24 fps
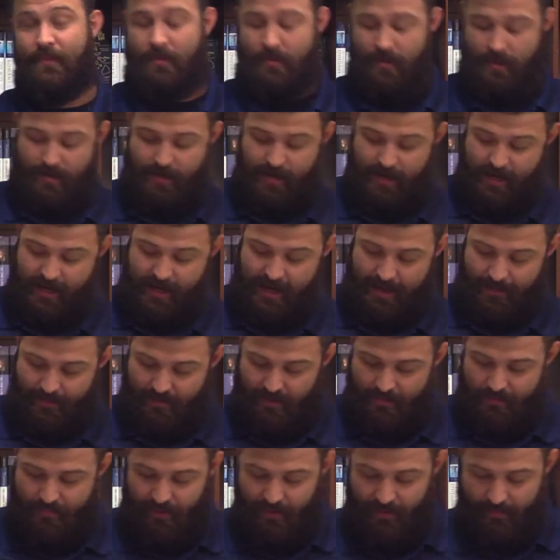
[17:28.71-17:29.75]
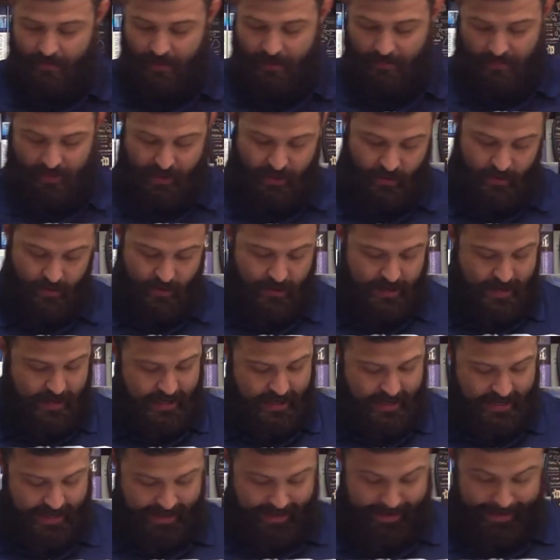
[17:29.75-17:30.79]
Okay? I'm going to put them up here
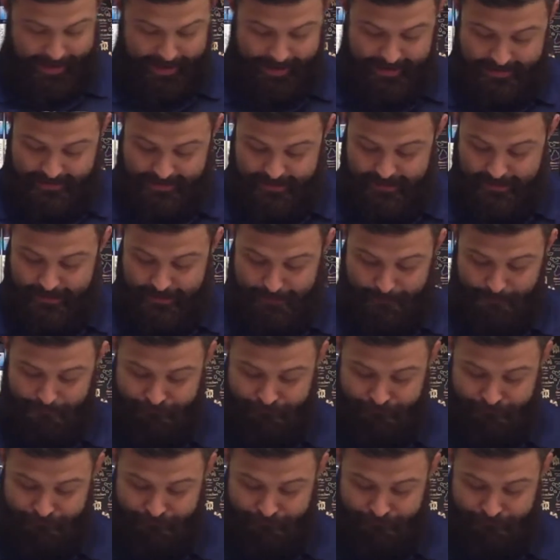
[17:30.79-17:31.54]
and. Um,